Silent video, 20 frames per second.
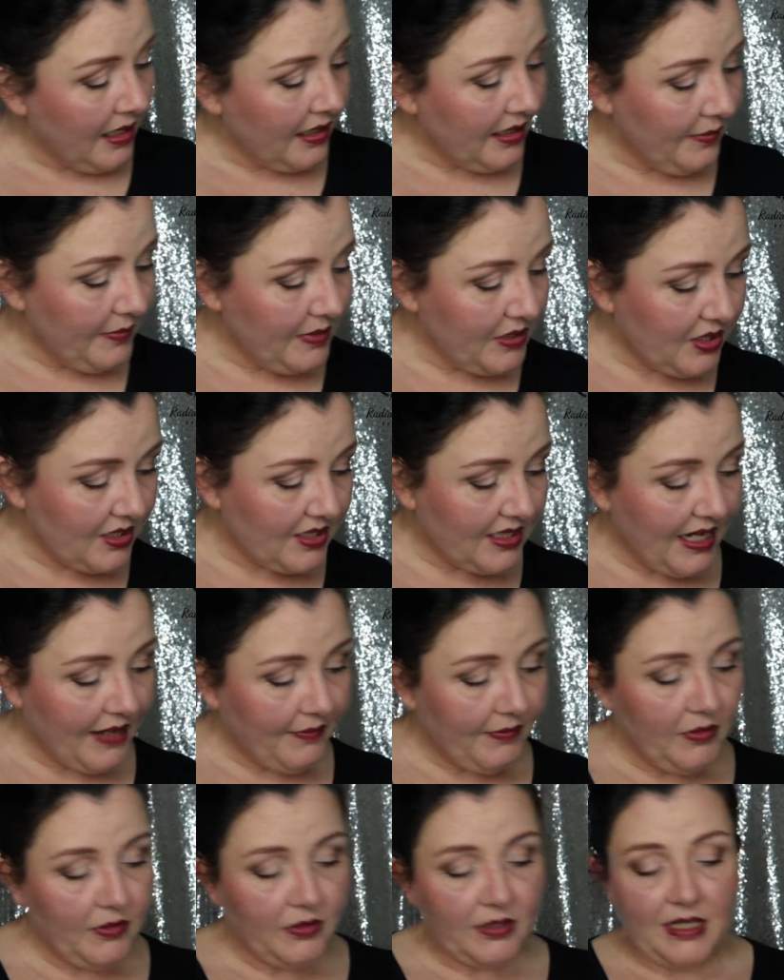Let me just
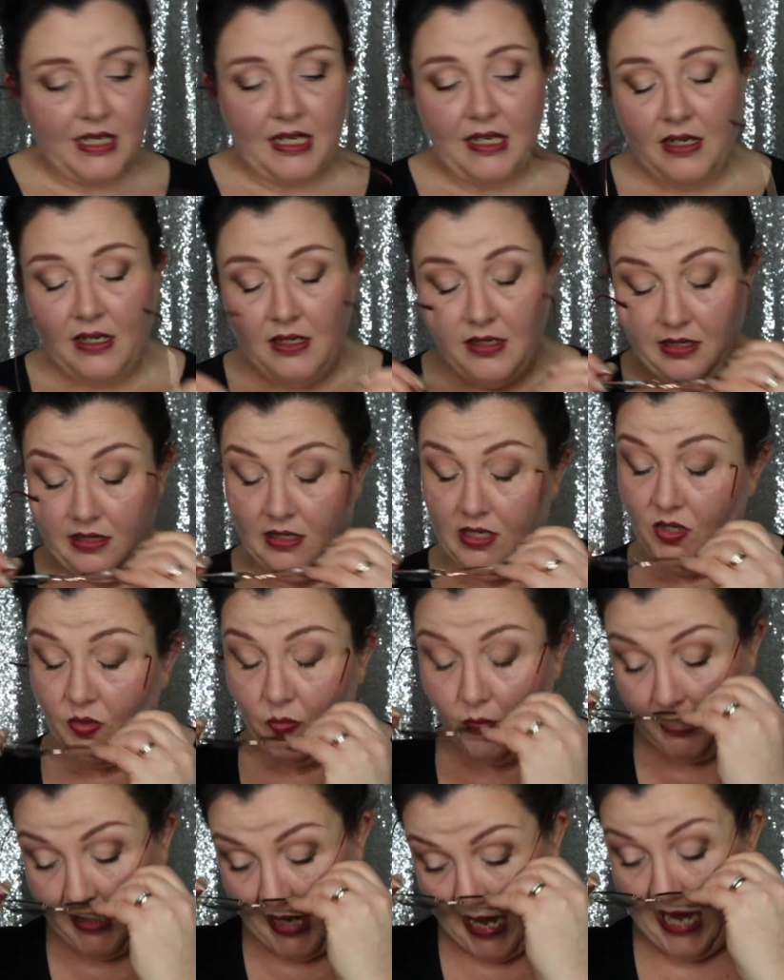have a look. And this
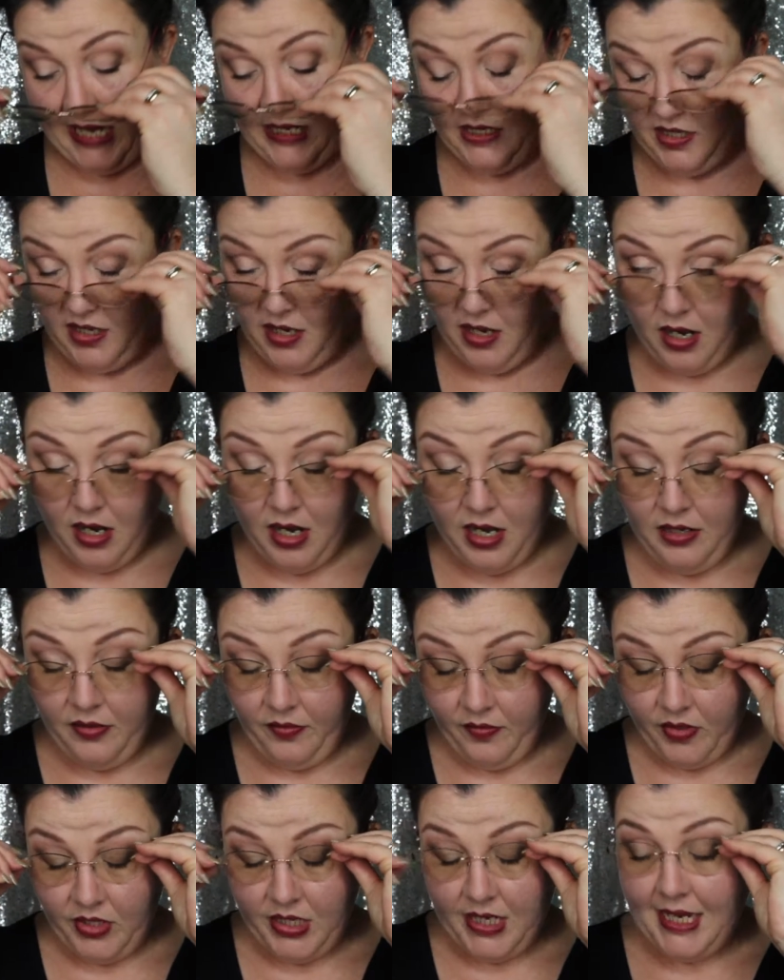one has
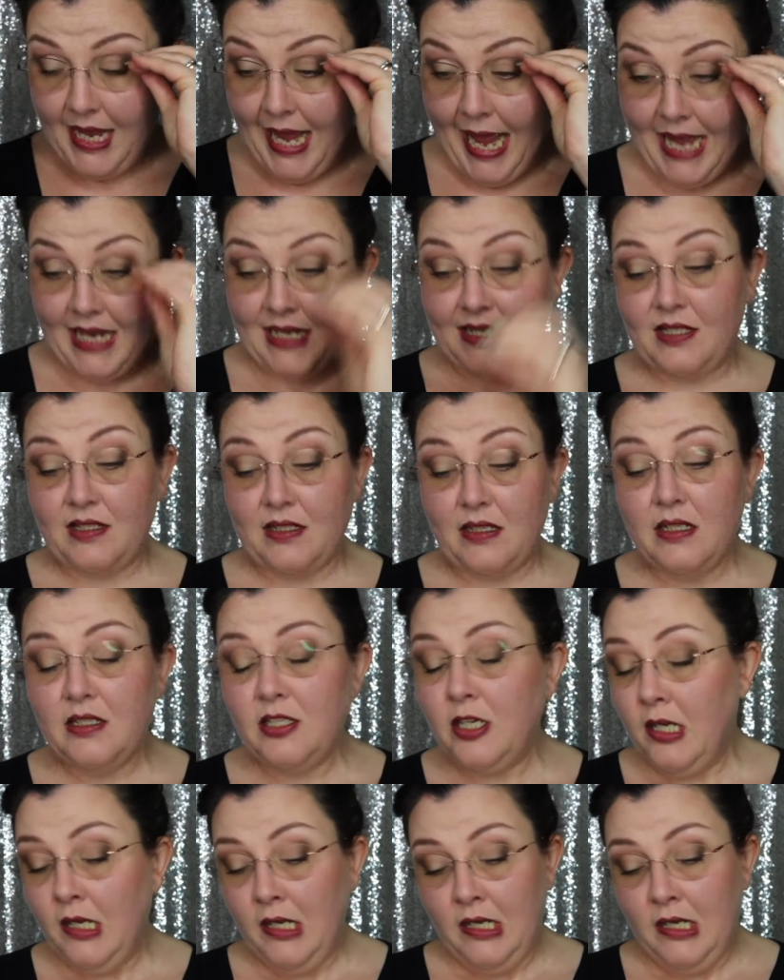hyaluronic acid,